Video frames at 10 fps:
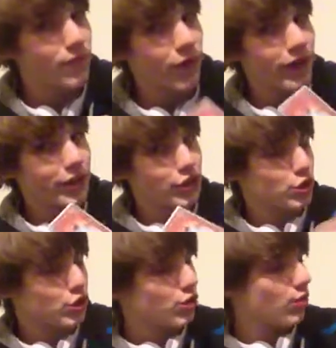Frog to
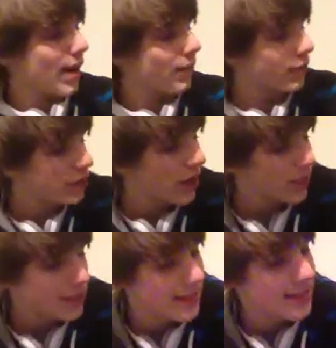search your swap, which
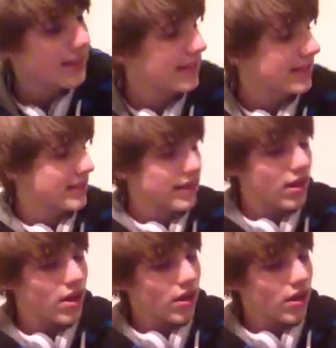ups consistency.